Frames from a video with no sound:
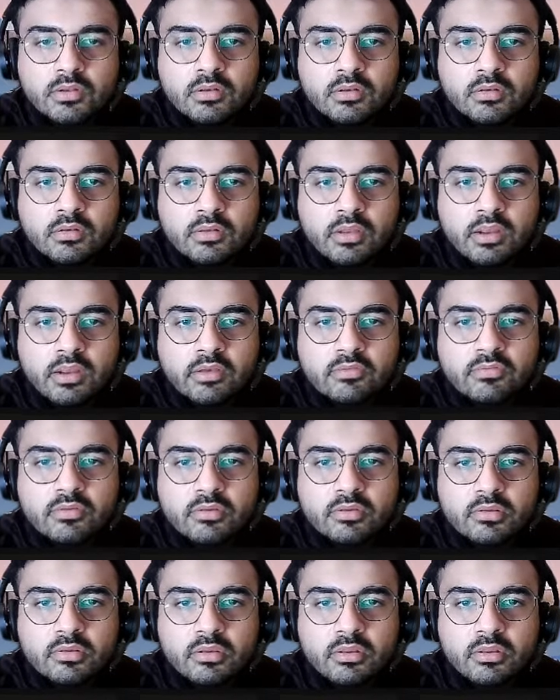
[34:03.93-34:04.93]
Knight
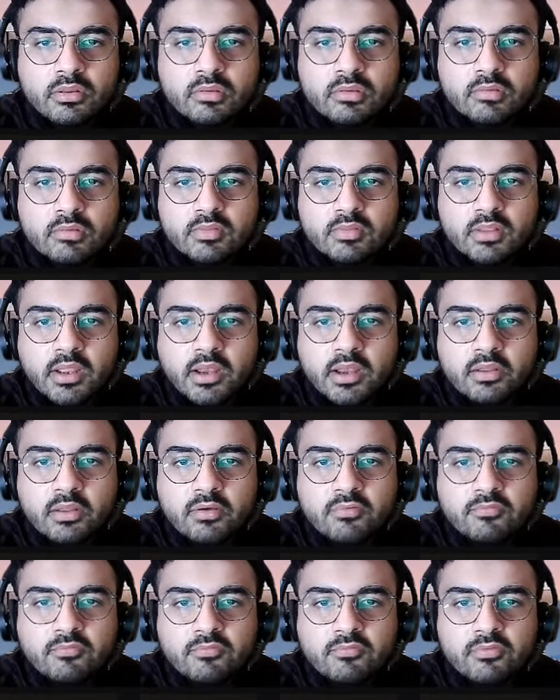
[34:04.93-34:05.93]
g6 with the idea
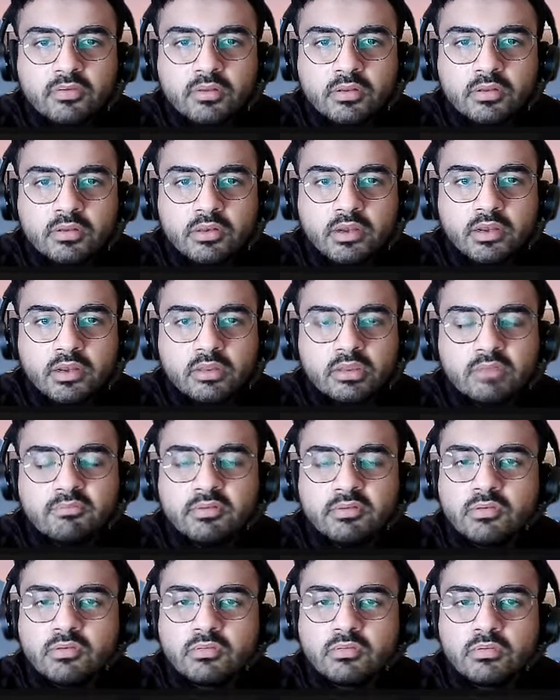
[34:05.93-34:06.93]
of knight
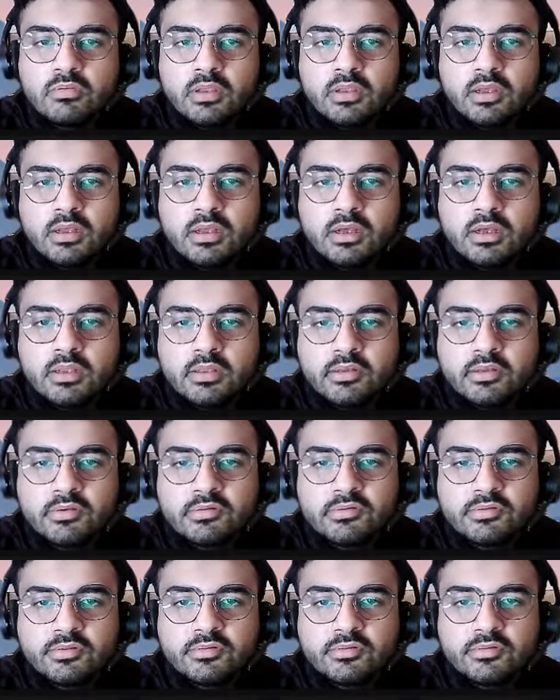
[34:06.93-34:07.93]
e7. Yeah, that
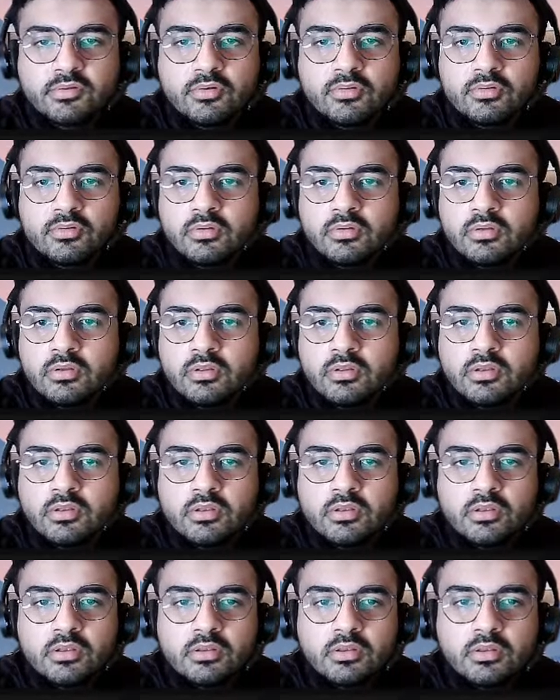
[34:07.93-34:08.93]
looks good.
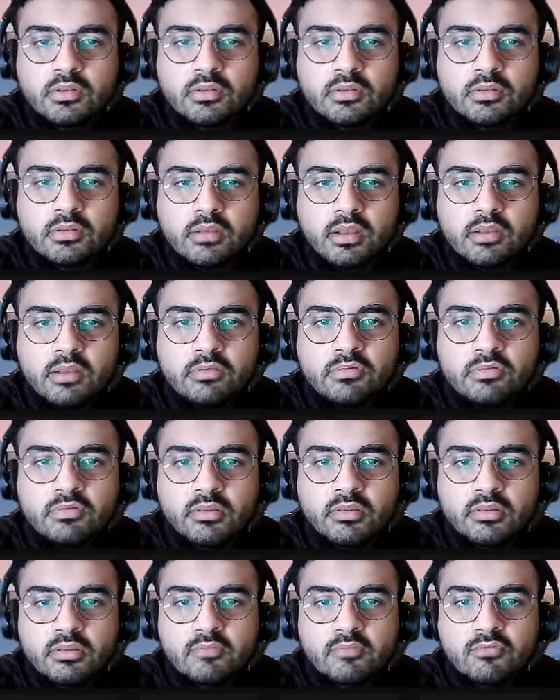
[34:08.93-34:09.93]
Knight
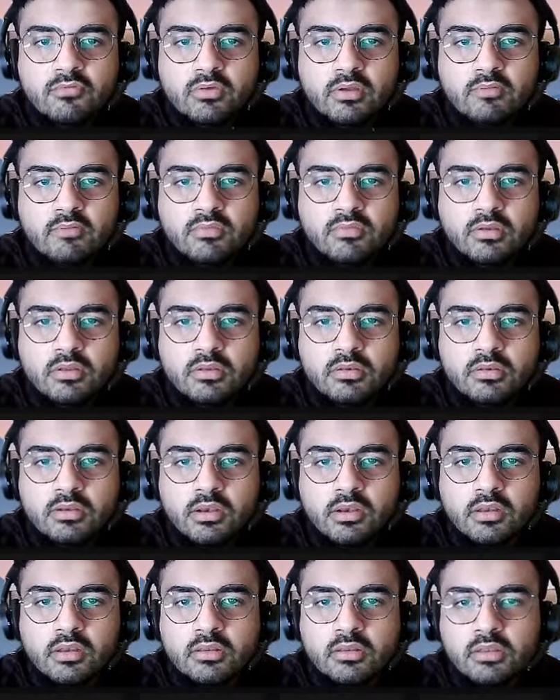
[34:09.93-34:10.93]
g6, if rook f6,
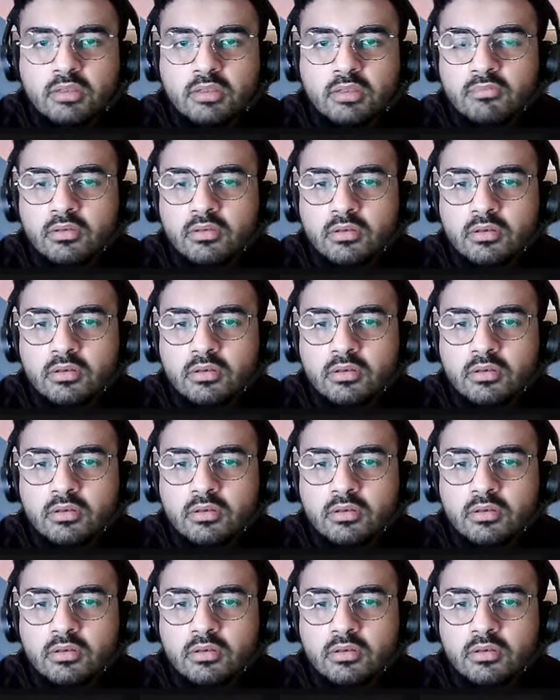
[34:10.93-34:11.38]
knight e7.